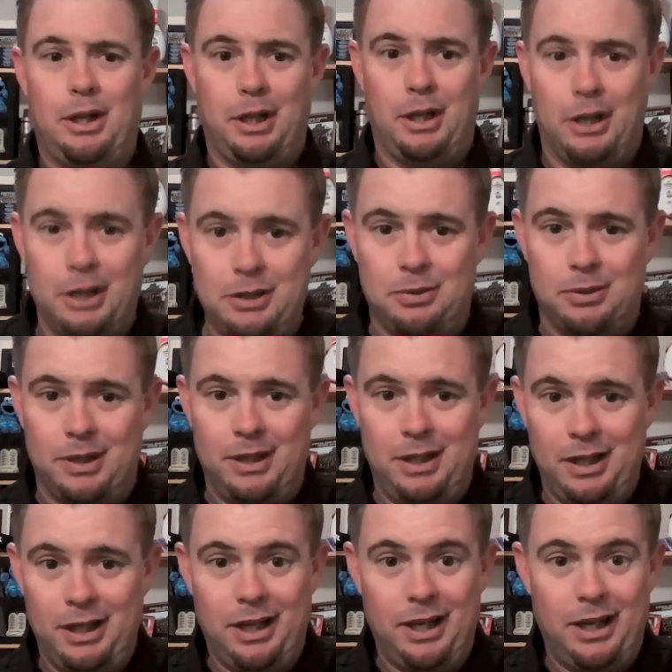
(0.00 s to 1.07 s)
This one
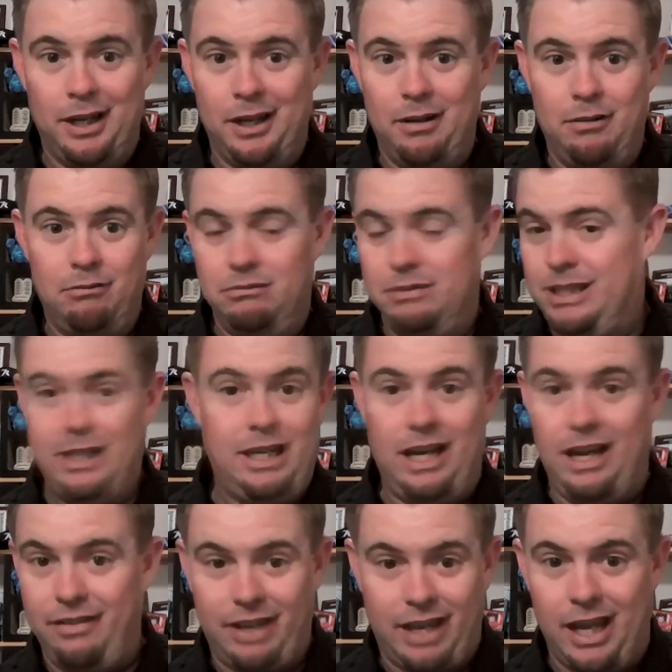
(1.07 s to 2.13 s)
didn't
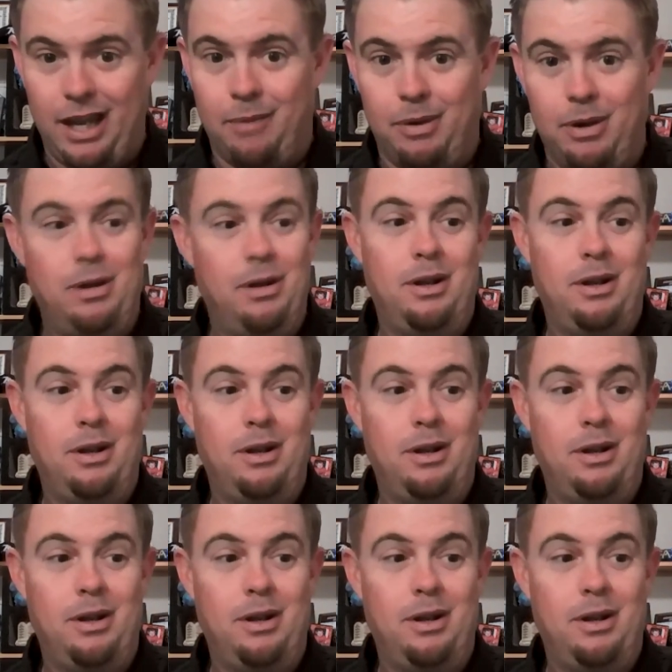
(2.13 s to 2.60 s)
have a camera,